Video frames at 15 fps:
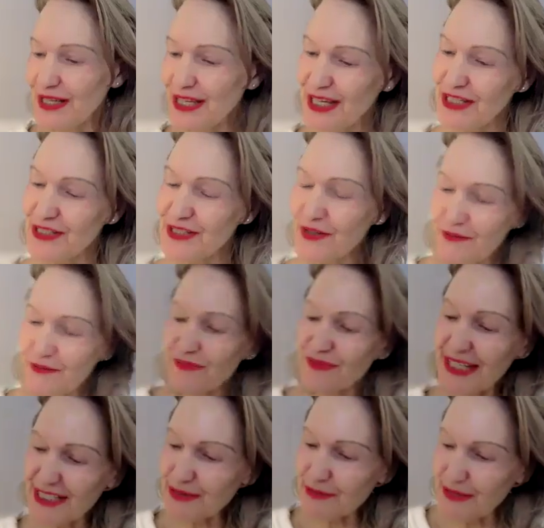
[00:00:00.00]
So,
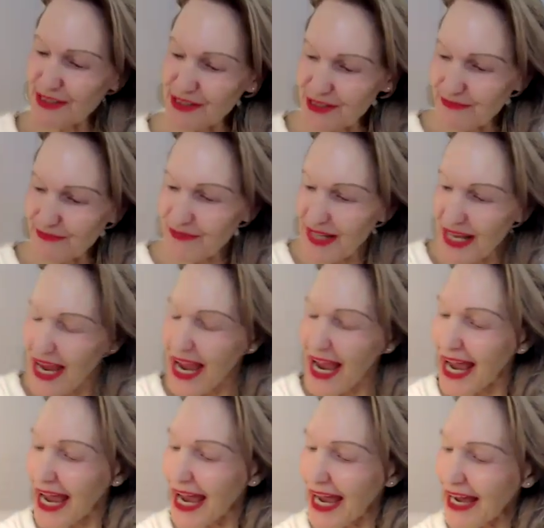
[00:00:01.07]
next question.
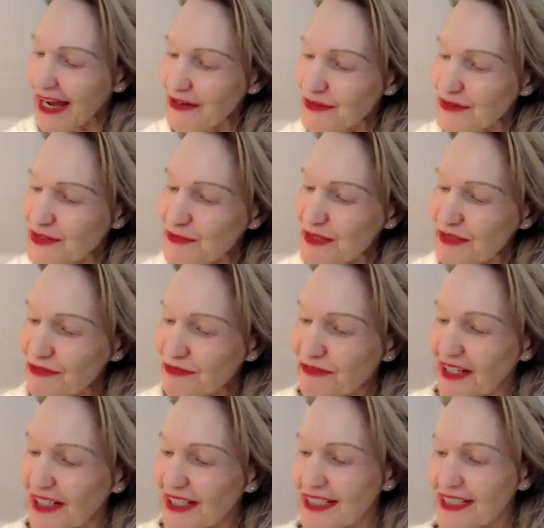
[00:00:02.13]
How do we
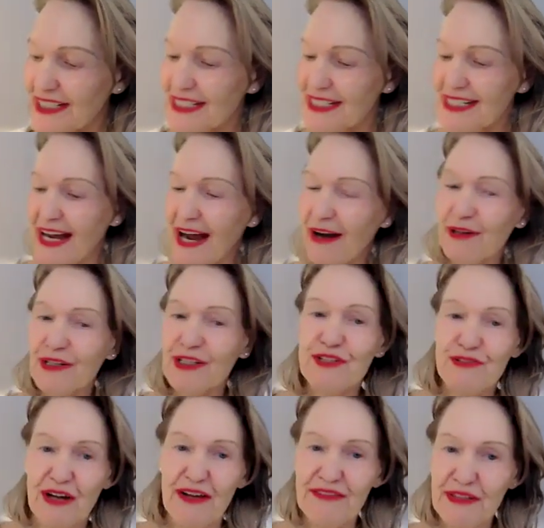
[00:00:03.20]
find our
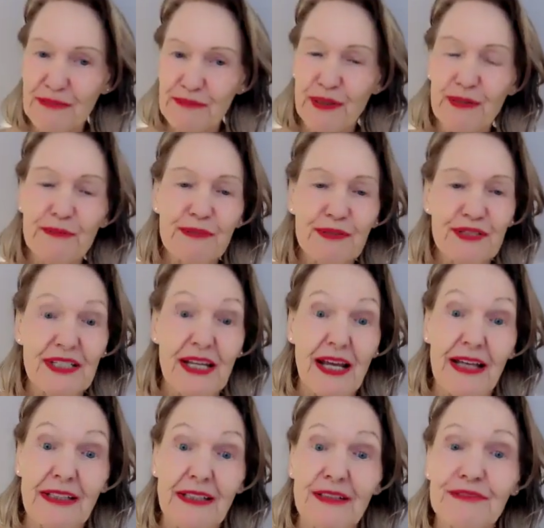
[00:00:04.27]
driving purpose
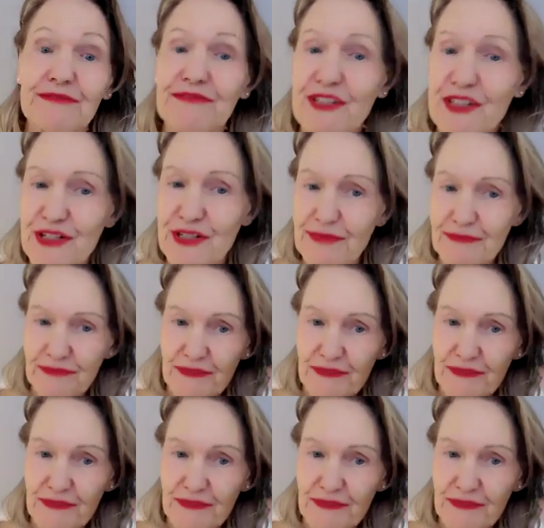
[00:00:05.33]
and our vision?